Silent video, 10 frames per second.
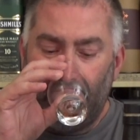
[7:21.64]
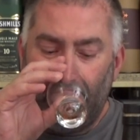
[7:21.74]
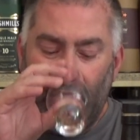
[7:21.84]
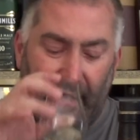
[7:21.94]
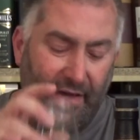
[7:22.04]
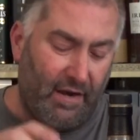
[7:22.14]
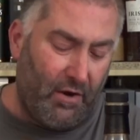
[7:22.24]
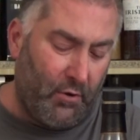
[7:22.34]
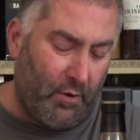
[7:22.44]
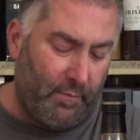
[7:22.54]
I get a
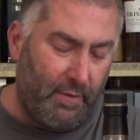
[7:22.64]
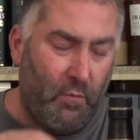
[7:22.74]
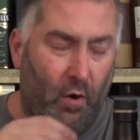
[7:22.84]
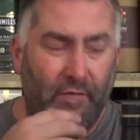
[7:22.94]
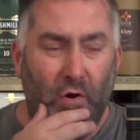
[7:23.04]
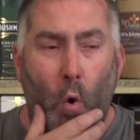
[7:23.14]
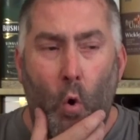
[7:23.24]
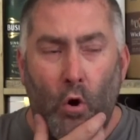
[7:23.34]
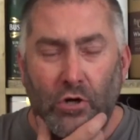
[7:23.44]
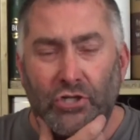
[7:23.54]
little bit more of an
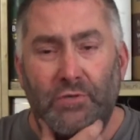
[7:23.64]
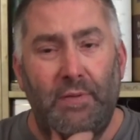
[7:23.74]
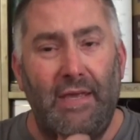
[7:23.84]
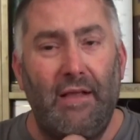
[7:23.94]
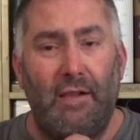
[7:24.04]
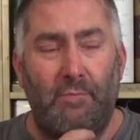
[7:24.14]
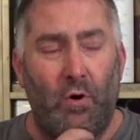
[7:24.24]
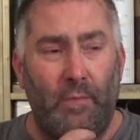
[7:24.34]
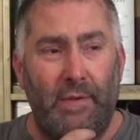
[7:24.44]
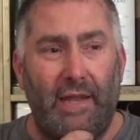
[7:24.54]
orange peel moment.